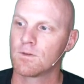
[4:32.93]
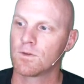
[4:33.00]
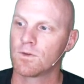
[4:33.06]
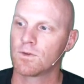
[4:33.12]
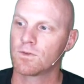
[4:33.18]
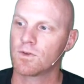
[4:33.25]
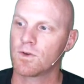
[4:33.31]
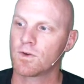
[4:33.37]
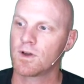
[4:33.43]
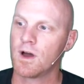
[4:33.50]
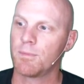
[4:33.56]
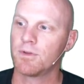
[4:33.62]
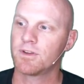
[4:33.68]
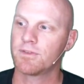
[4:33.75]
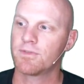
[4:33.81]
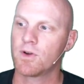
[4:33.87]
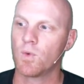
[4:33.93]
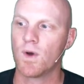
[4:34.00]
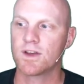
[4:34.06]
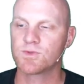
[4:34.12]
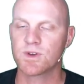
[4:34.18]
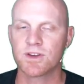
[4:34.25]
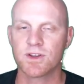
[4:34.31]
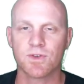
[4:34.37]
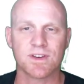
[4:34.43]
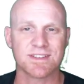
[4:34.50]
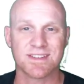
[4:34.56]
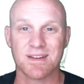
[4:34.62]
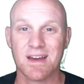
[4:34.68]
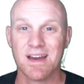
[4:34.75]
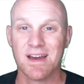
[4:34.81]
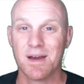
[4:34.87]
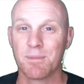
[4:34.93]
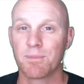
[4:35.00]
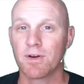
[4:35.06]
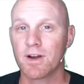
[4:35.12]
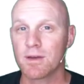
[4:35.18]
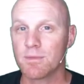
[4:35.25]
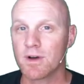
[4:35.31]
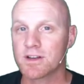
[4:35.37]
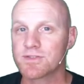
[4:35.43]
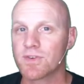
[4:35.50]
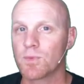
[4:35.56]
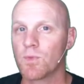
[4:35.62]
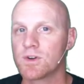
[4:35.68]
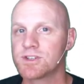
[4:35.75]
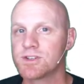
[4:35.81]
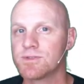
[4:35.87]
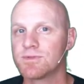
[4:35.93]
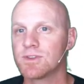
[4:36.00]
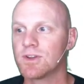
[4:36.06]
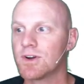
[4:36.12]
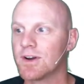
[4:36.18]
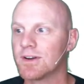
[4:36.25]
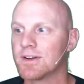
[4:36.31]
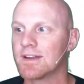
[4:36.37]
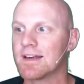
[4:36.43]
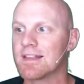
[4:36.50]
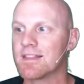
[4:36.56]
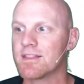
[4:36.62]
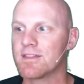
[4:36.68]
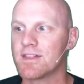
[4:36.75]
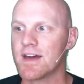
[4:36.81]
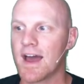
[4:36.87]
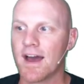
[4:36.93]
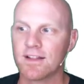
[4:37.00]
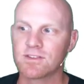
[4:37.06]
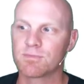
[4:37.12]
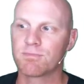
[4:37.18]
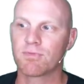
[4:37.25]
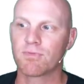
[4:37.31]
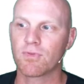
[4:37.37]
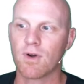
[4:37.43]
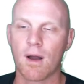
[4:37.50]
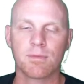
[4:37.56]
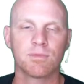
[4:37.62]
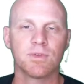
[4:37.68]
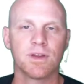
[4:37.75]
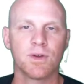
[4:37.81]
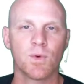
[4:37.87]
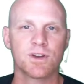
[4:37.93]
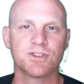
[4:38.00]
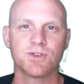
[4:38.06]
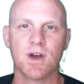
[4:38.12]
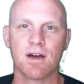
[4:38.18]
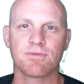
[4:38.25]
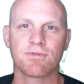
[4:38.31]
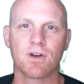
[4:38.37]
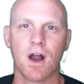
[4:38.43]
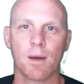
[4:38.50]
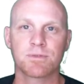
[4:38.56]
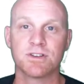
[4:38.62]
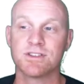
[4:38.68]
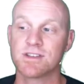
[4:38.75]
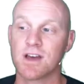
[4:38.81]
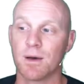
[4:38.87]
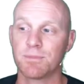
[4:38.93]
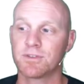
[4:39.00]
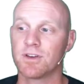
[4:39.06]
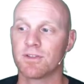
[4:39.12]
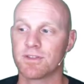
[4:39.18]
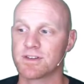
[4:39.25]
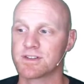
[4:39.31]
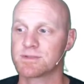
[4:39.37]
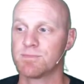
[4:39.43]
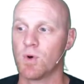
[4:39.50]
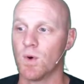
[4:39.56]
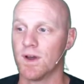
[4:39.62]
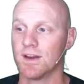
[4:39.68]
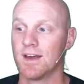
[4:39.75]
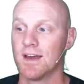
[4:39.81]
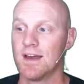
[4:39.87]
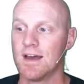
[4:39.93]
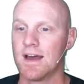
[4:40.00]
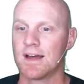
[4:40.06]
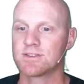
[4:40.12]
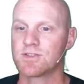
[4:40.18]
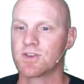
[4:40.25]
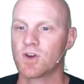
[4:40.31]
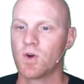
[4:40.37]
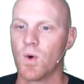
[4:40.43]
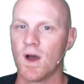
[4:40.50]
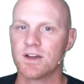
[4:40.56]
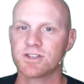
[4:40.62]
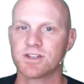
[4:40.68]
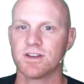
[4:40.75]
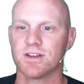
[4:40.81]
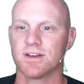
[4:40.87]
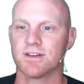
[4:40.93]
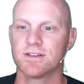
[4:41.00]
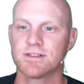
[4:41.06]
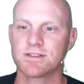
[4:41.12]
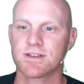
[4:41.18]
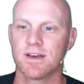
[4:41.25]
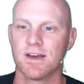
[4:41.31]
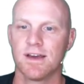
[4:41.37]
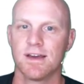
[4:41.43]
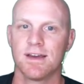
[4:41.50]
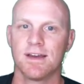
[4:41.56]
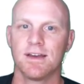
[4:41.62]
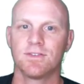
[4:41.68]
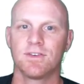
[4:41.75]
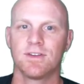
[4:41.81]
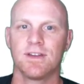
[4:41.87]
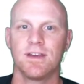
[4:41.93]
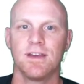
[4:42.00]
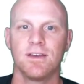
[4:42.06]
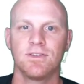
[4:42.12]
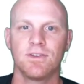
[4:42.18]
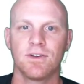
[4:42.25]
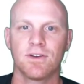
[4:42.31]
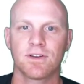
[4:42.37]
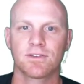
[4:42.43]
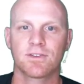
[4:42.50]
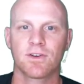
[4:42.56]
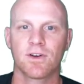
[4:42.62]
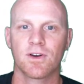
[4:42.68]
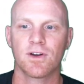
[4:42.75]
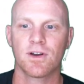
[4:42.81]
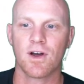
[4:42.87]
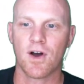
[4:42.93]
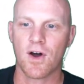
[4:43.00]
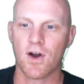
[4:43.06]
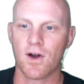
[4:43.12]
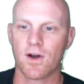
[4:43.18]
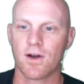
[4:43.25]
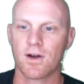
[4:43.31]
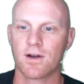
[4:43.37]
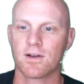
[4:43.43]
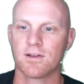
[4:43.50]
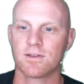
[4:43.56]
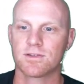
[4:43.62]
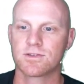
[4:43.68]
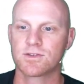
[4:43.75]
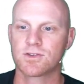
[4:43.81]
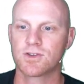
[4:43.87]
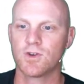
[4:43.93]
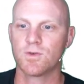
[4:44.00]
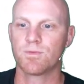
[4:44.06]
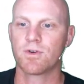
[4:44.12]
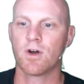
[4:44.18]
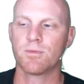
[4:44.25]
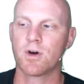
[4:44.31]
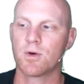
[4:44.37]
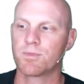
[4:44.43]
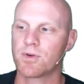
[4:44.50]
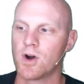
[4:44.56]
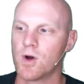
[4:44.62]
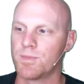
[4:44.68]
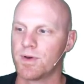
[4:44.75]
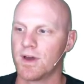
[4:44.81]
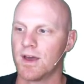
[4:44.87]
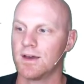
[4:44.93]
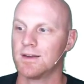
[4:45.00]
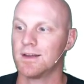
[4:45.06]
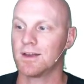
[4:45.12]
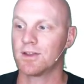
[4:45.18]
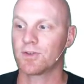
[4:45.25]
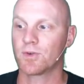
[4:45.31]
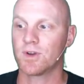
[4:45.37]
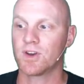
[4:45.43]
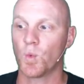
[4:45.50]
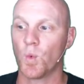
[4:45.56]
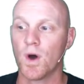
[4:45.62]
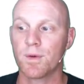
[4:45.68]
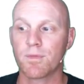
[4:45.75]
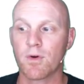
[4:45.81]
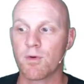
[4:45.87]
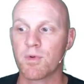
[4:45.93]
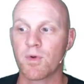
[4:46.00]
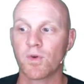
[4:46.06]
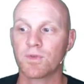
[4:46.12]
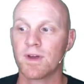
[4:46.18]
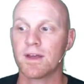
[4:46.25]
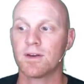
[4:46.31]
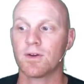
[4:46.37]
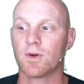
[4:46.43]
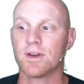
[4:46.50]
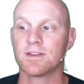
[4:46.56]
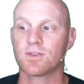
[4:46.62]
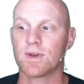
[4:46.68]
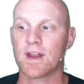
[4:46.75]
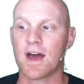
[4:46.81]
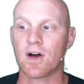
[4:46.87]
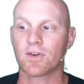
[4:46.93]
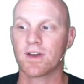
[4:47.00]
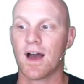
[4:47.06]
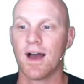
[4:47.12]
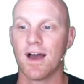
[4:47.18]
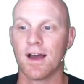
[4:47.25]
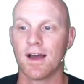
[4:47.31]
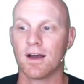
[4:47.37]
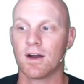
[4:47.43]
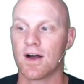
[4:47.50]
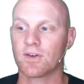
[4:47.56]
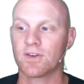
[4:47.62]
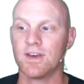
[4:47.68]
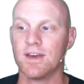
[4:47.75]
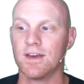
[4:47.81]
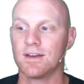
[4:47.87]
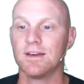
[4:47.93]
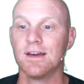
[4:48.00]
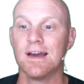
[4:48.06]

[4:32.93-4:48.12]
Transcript: So a couple different ways we could do this, and pretty much from what you've learned, that's probably what you have for options up till this point. And so the question is it easier to turn our 2-bromopropane either into 1-bromopropane or into an alkene?